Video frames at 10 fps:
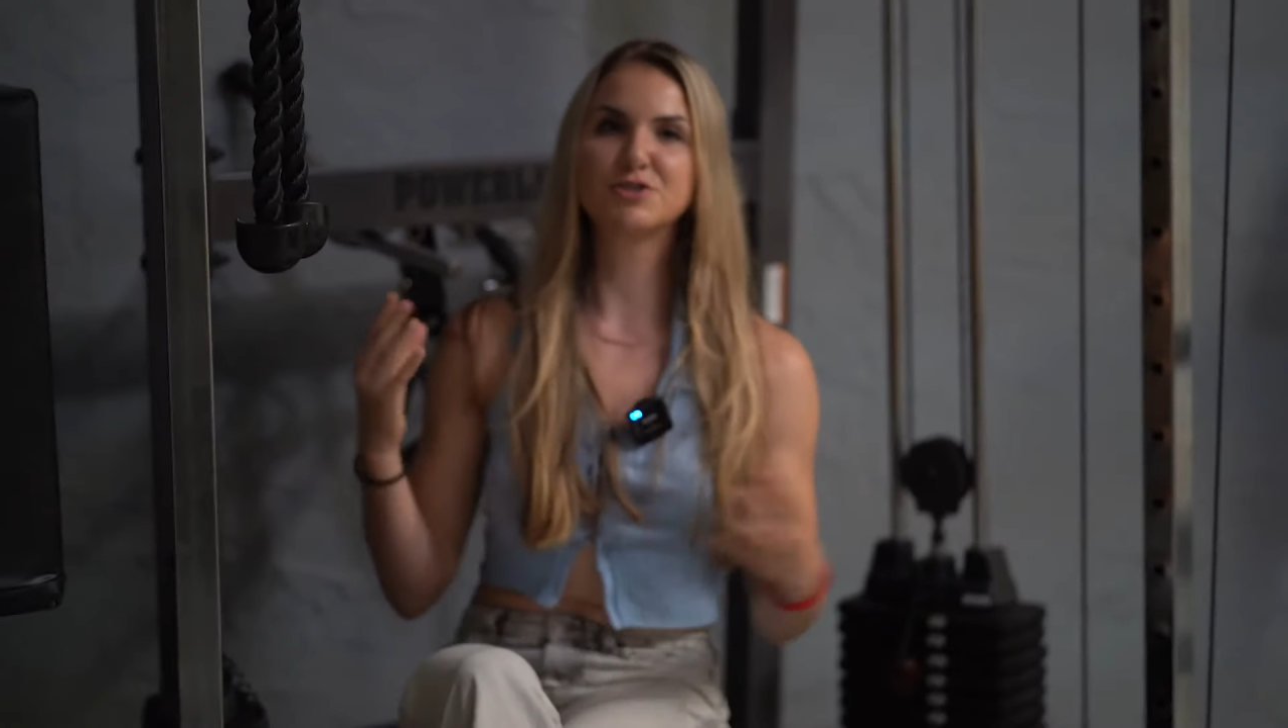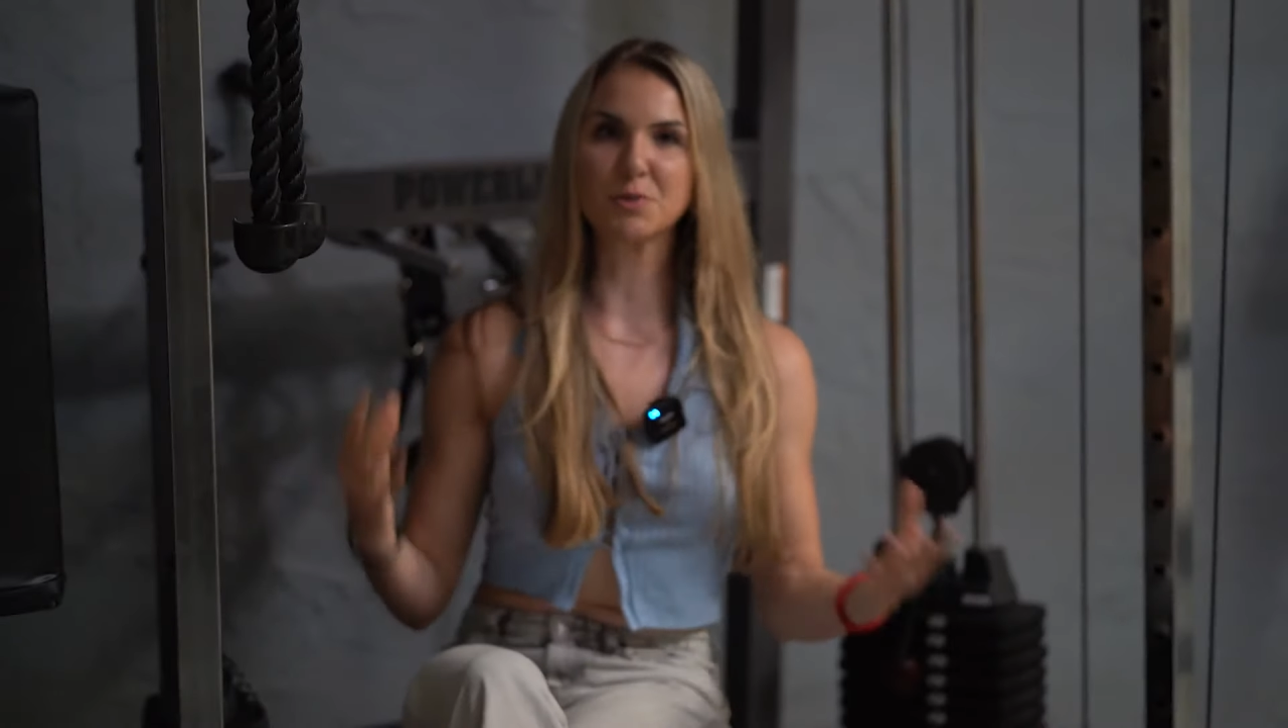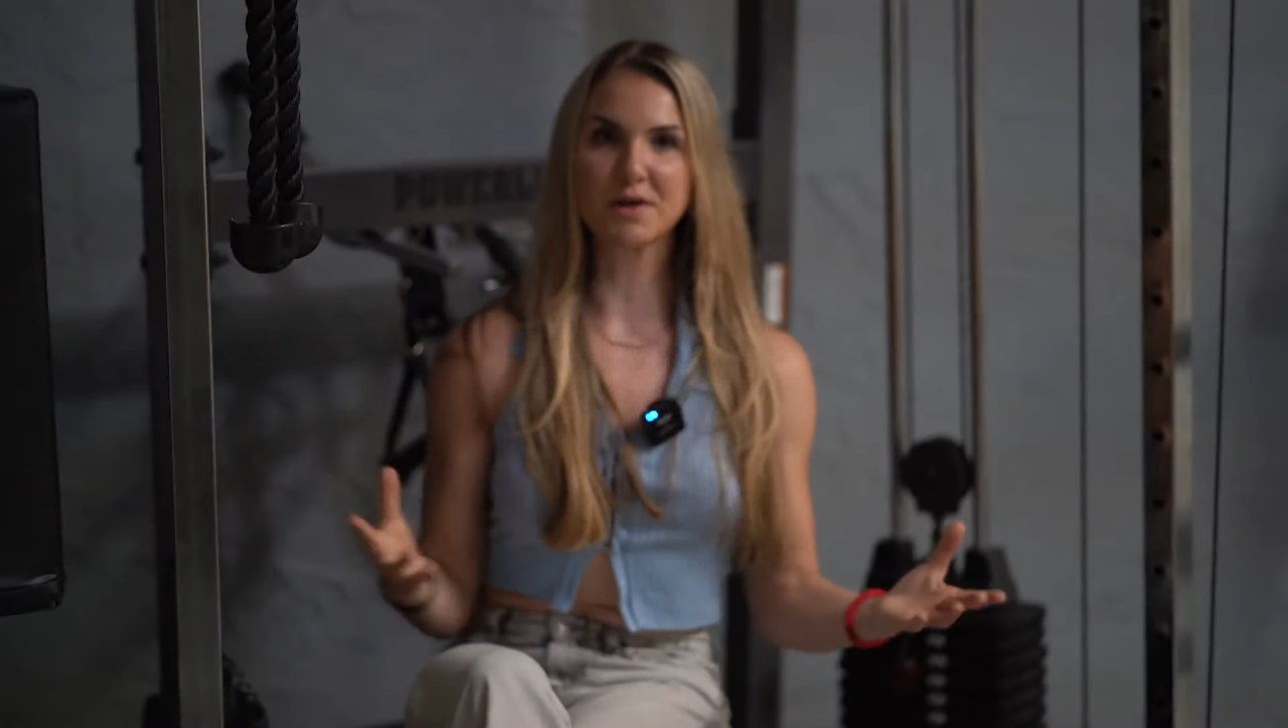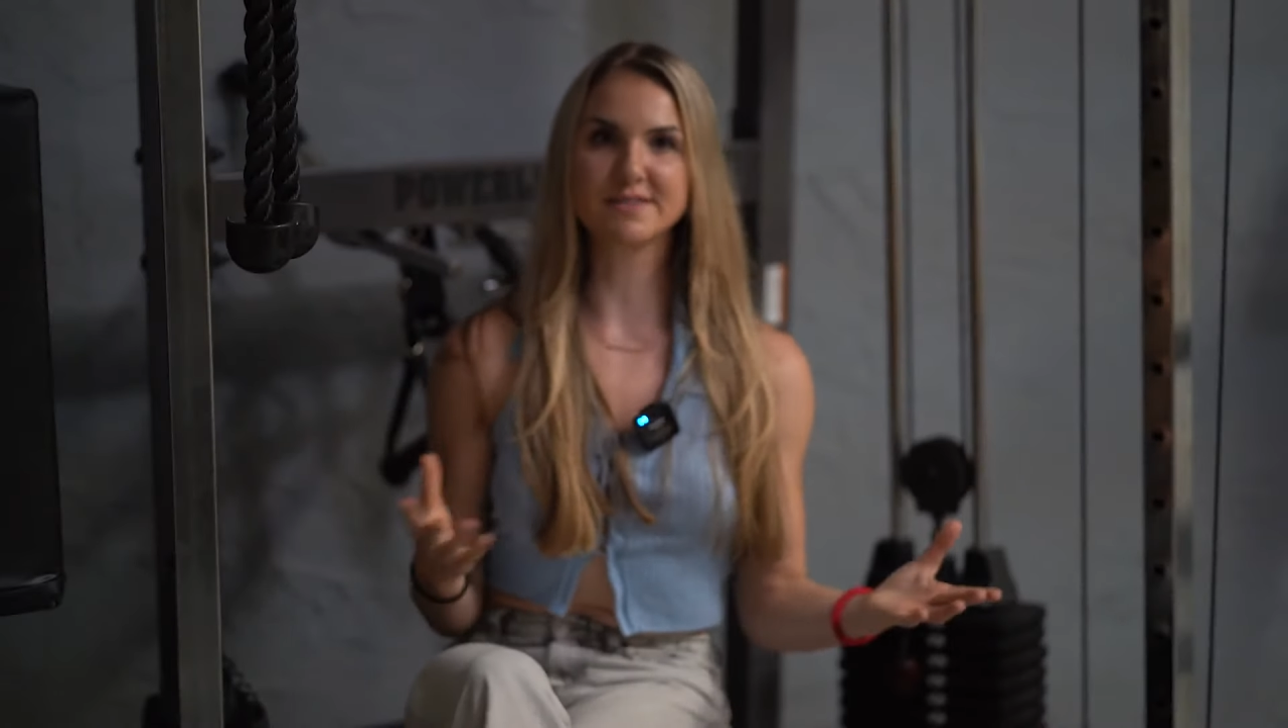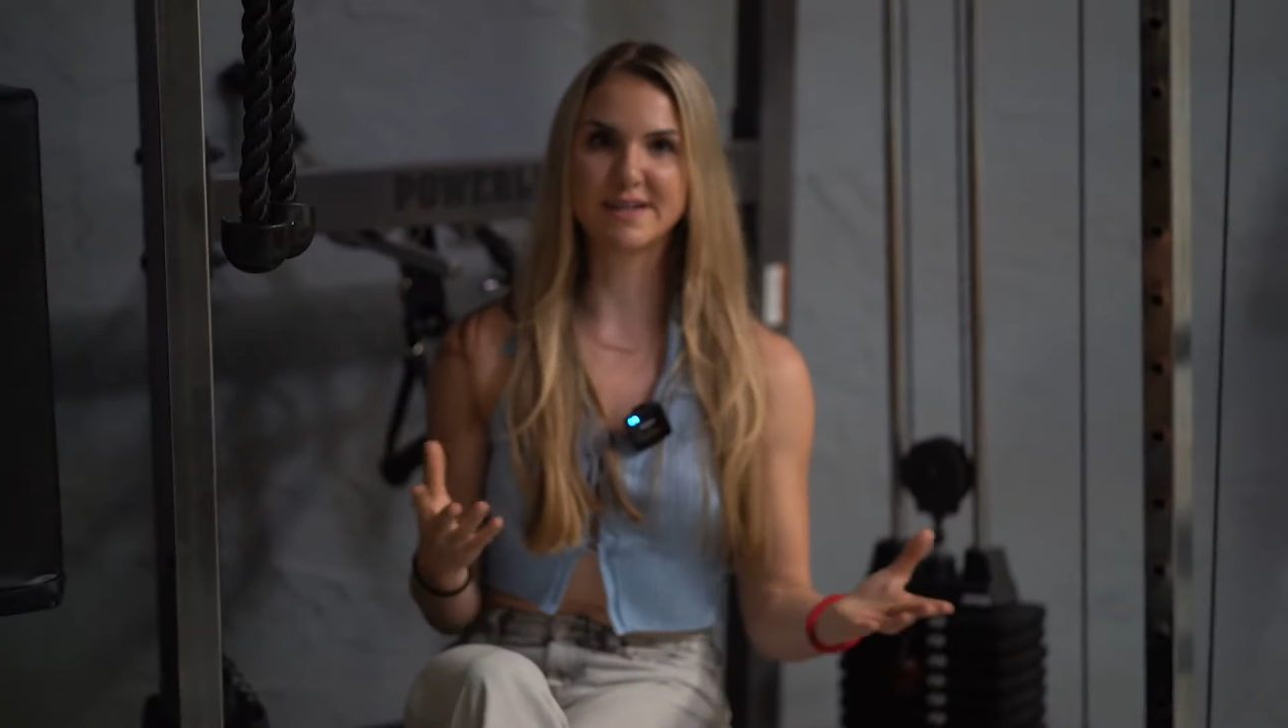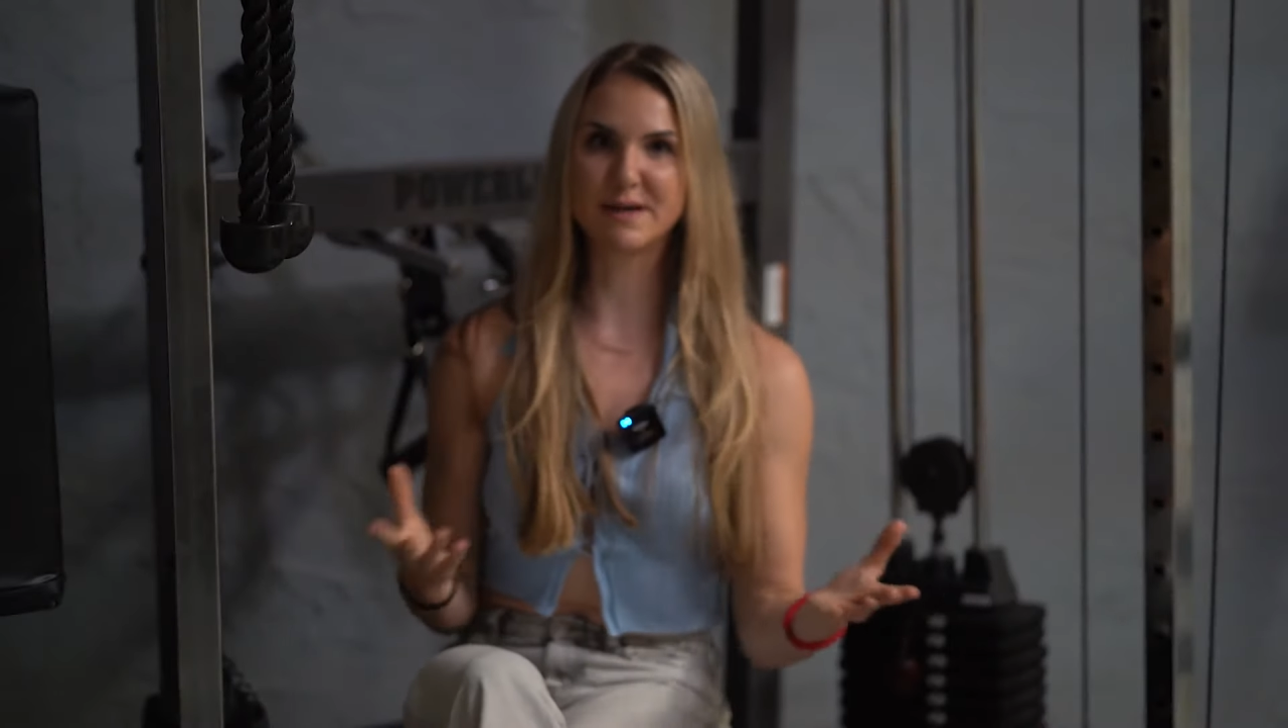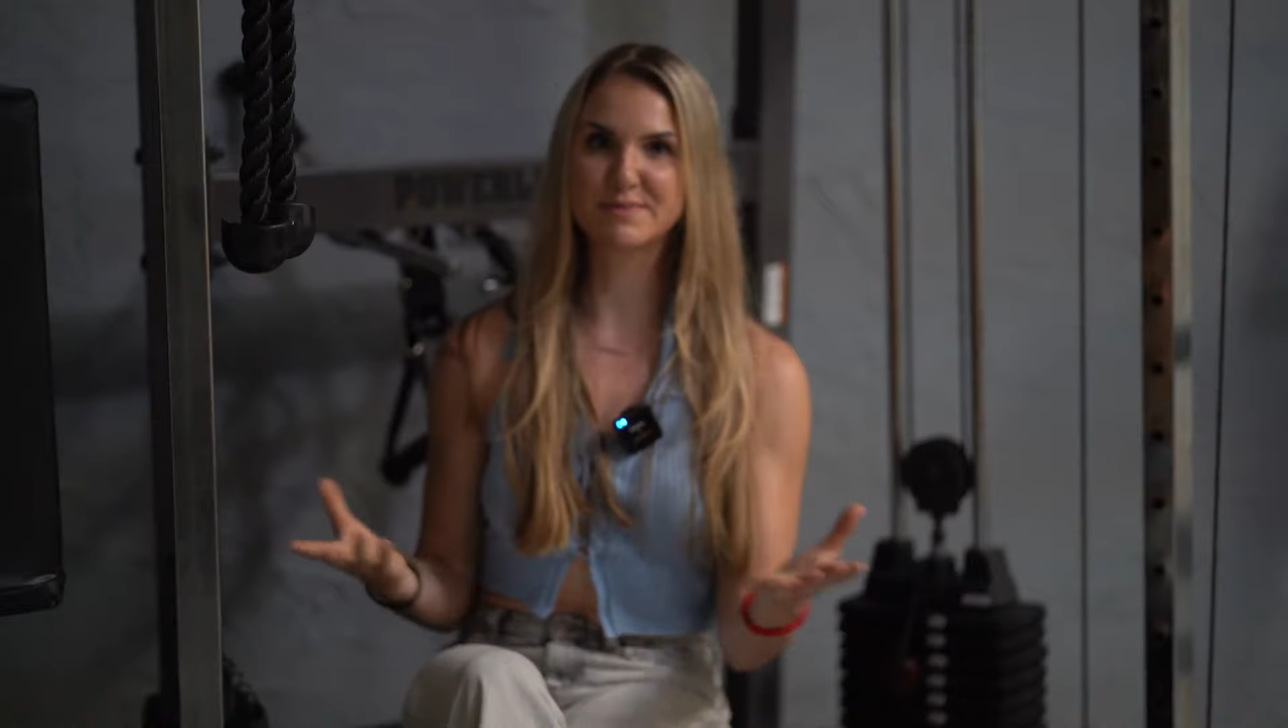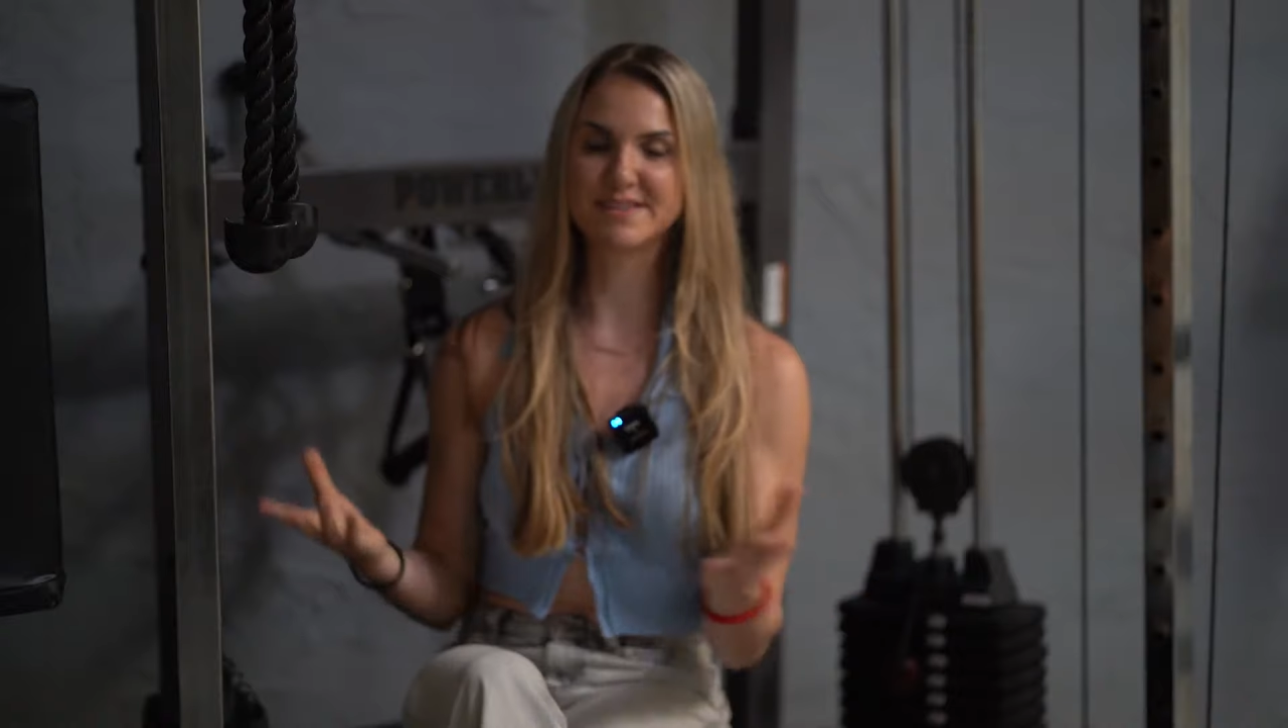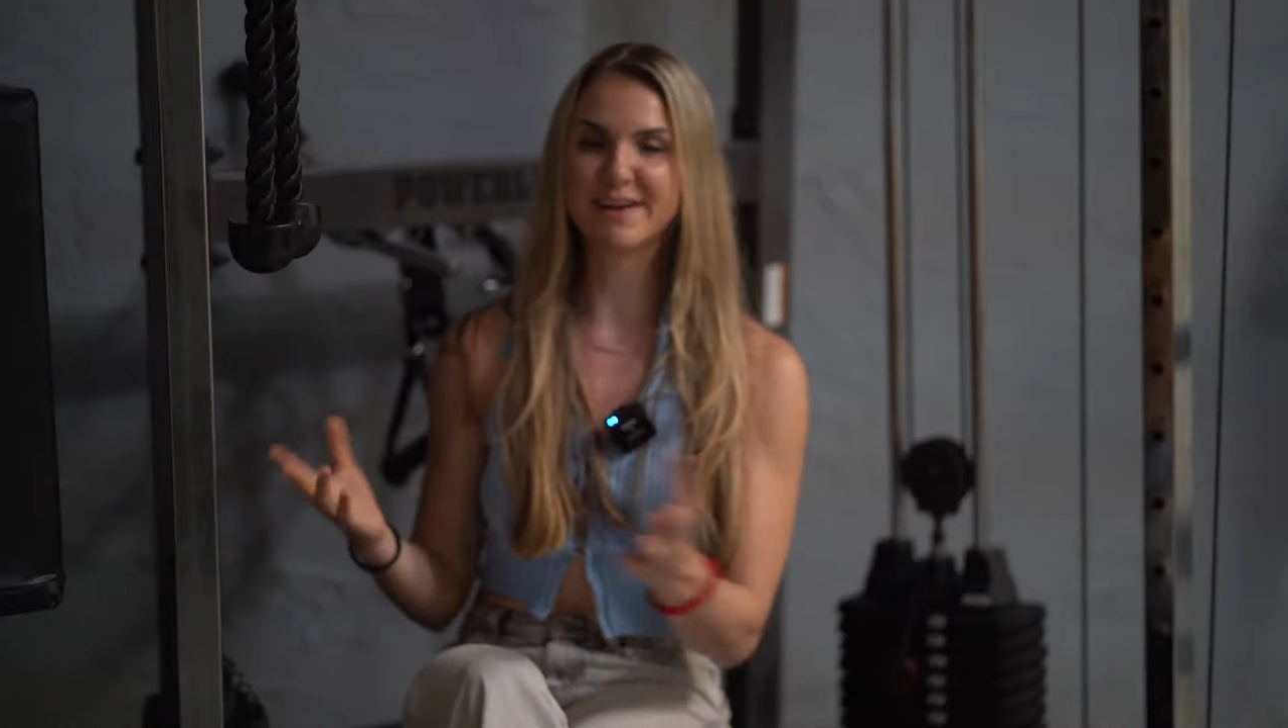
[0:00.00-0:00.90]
short tips